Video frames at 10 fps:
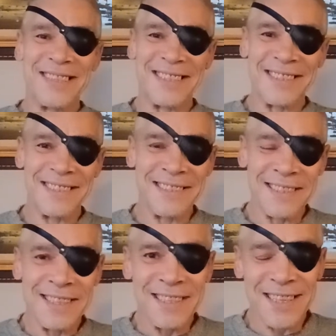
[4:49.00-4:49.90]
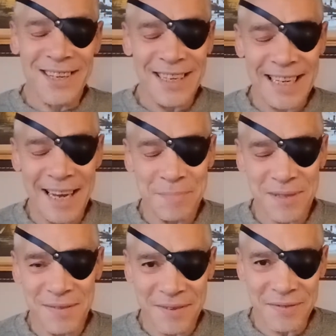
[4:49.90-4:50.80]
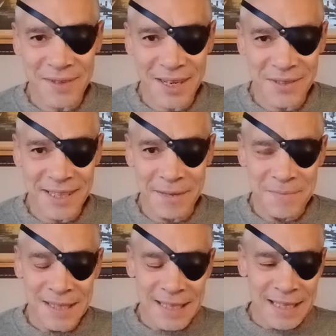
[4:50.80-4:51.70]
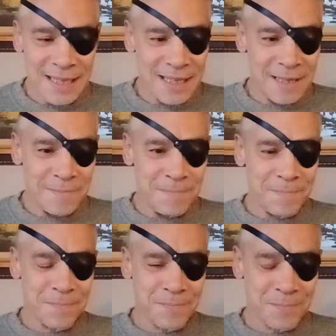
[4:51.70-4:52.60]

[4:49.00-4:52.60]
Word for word: uh, God, I can't believe I forgot her name. Um,